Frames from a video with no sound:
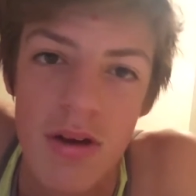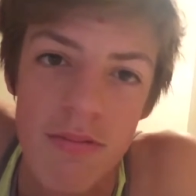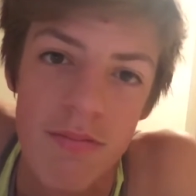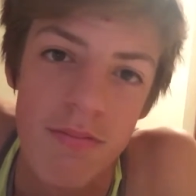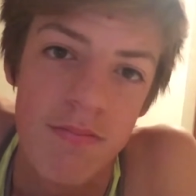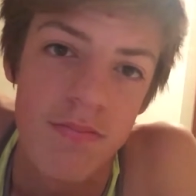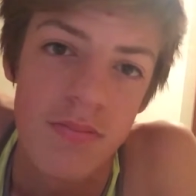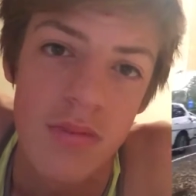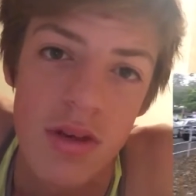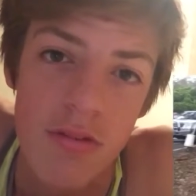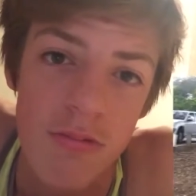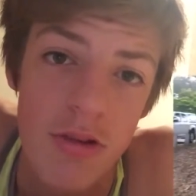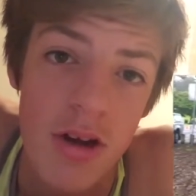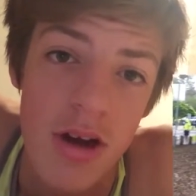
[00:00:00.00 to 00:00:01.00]
and
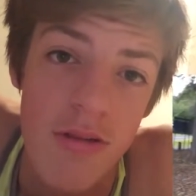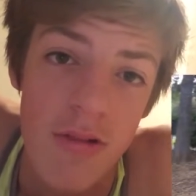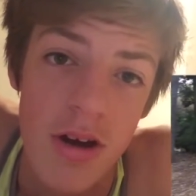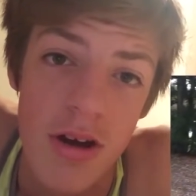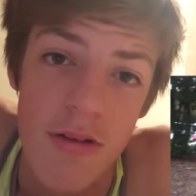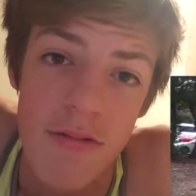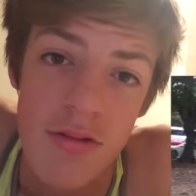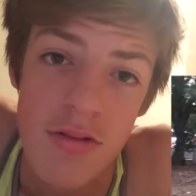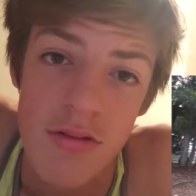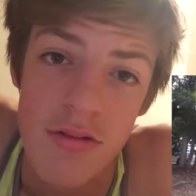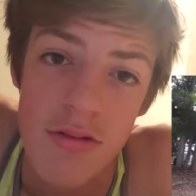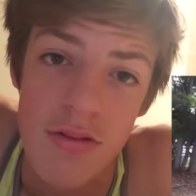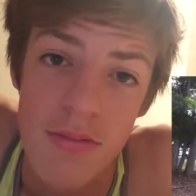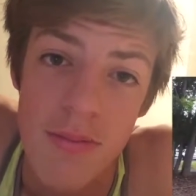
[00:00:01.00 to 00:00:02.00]
we went over
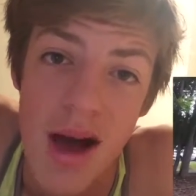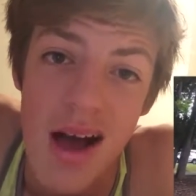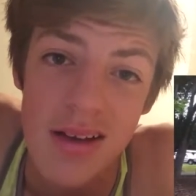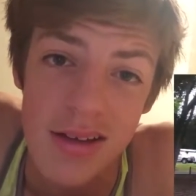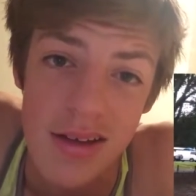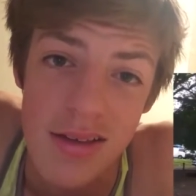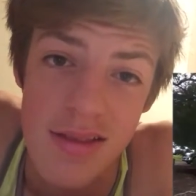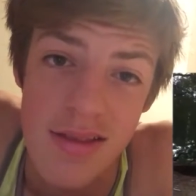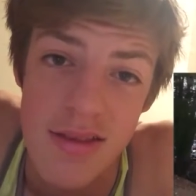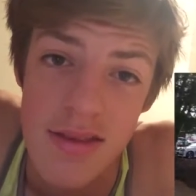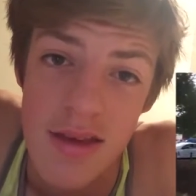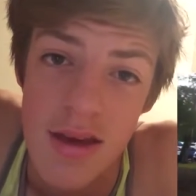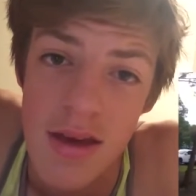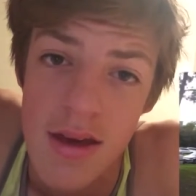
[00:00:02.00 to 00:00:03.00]
to the markets.